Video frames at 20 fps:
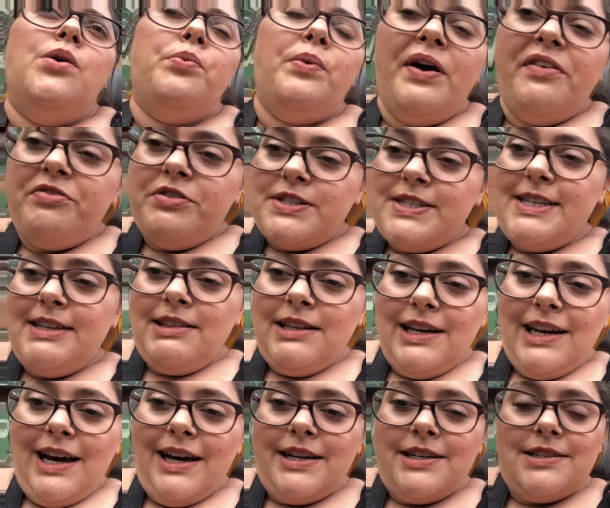we haven't seen the
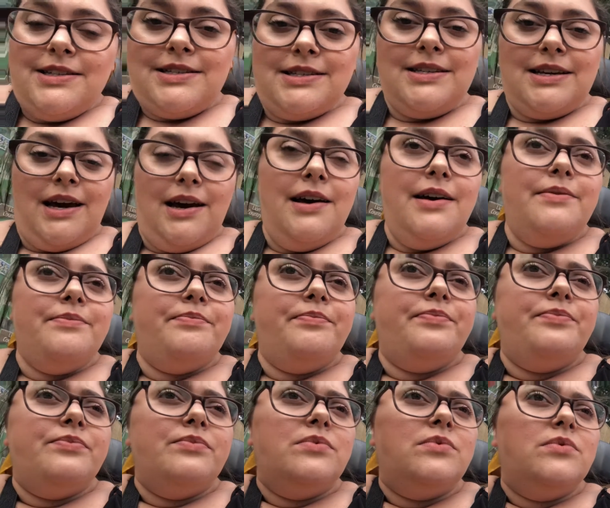lions yet,
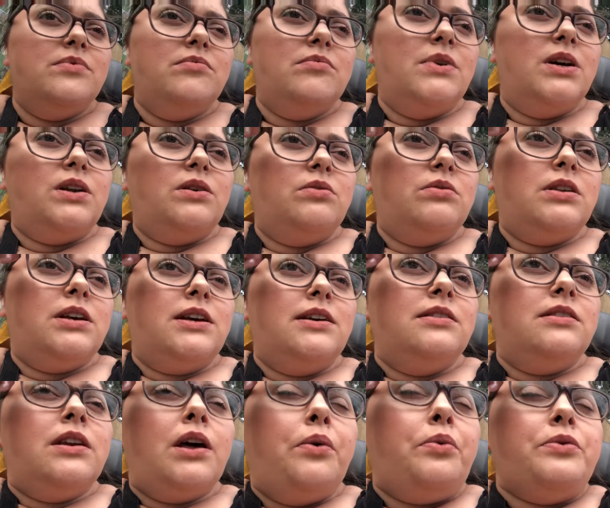I don't
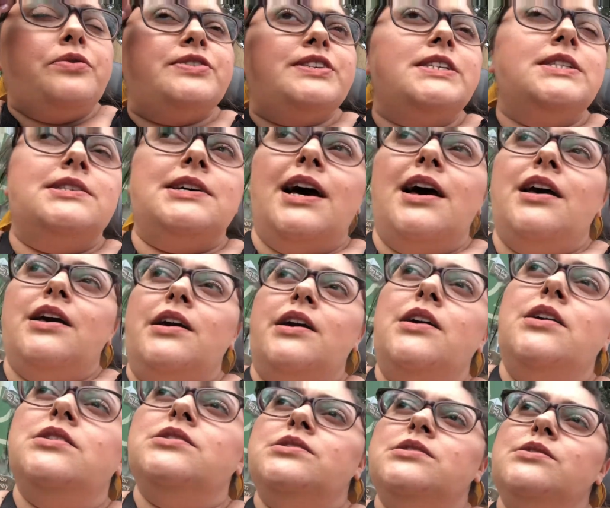think. No, we've seen
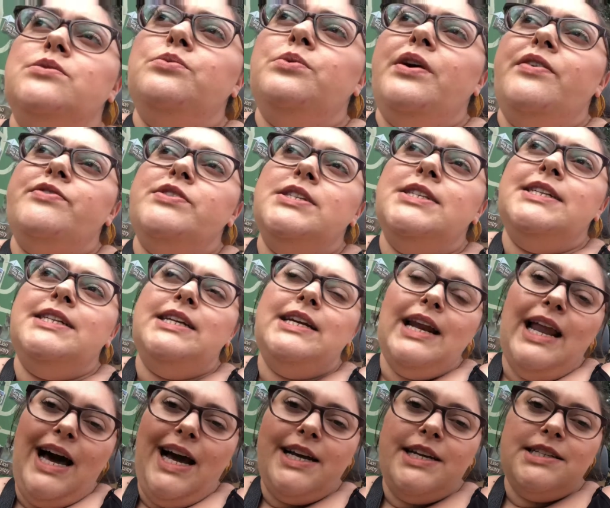tigers. We haven't seen
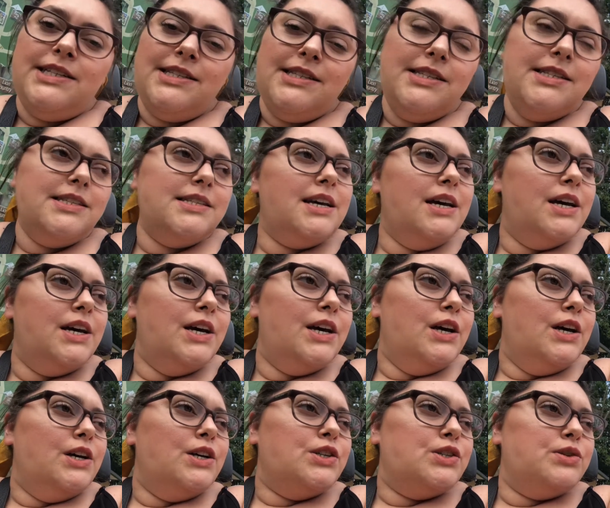lions.
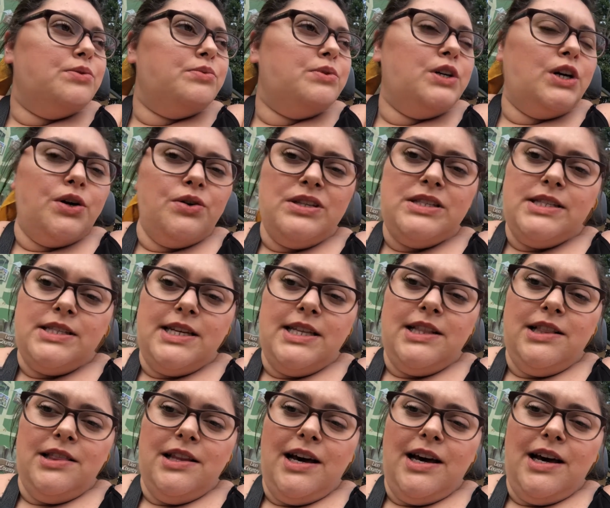So I'm going to go and see the